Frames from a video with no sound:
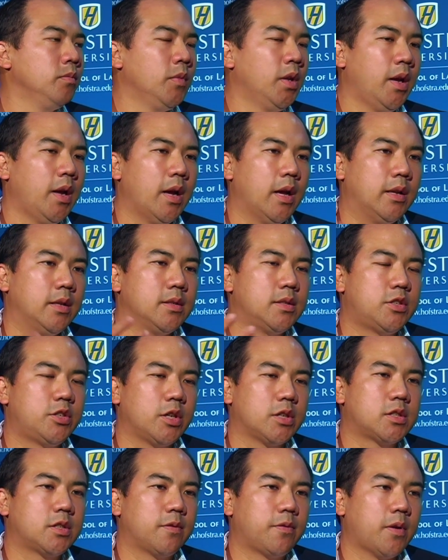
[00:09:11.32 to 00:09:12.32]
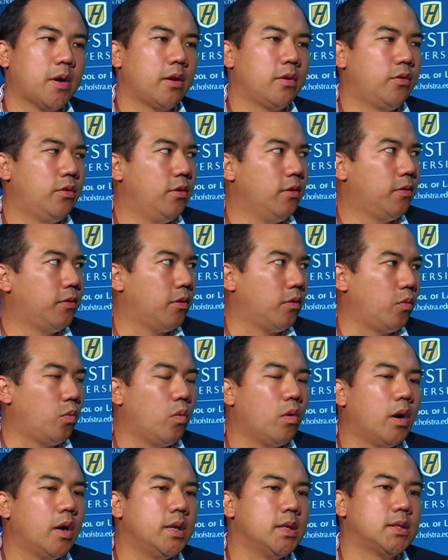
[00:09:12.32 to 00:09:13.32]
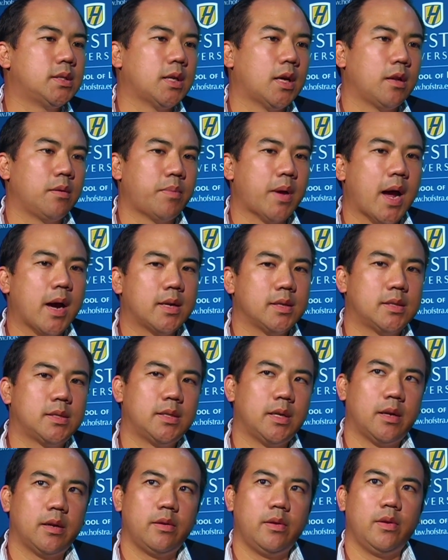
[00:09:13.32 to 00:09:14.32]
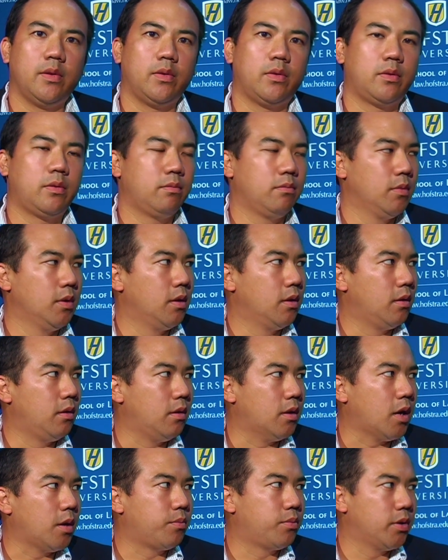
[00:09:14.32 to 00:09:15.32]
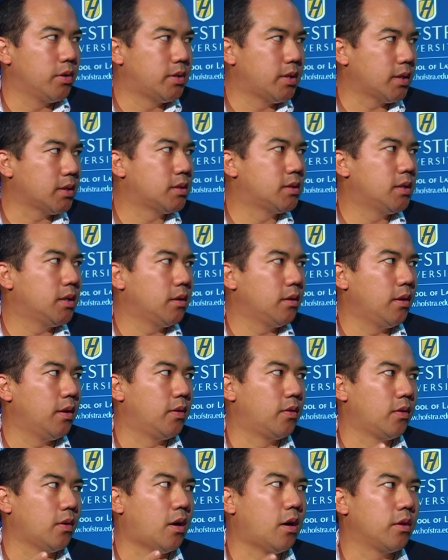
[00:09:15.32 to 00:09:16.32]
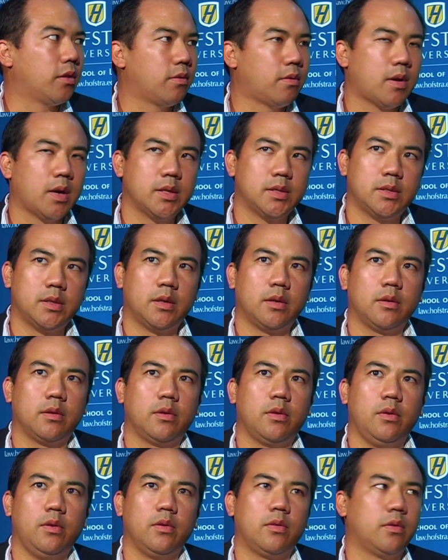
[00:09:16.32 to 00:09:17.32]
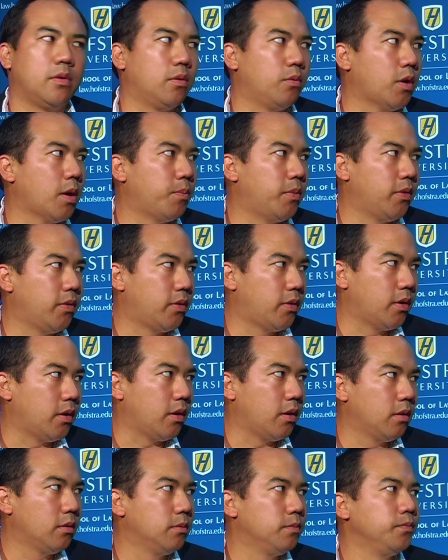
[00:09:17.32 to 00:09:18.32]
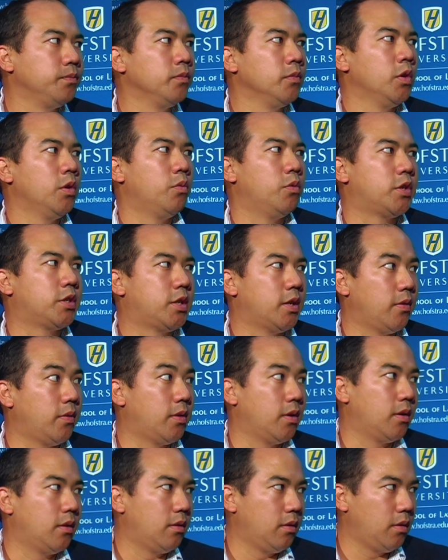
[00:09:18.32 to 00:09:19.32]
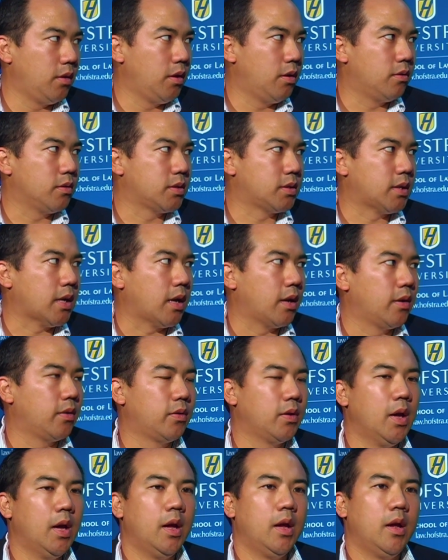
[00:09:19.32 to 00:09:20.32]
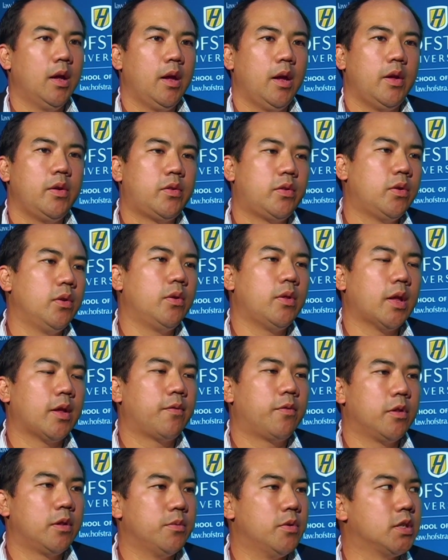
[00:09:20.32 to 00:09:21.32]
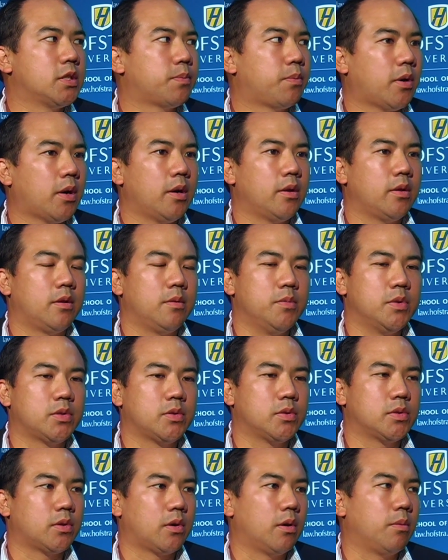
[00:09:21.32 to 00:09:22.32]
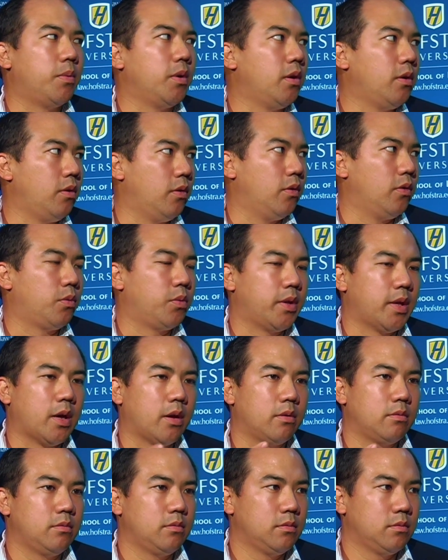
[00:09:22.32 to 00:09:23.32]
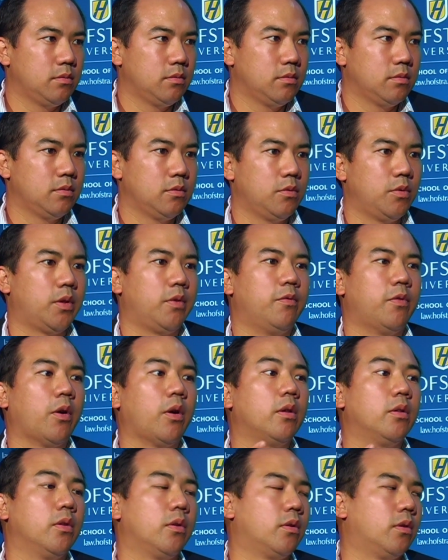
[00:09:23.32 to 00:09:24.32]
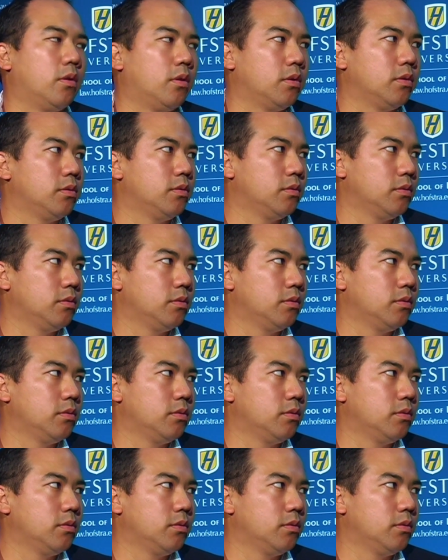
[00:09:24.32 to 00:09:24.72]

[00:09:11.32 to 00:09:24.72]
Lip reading: and is justified twofold. One is that Pakistan is not protesting, it's authorizing the use of the weapons there, which gives it legal status. And two, that for the most part, the missiles are being used with very little,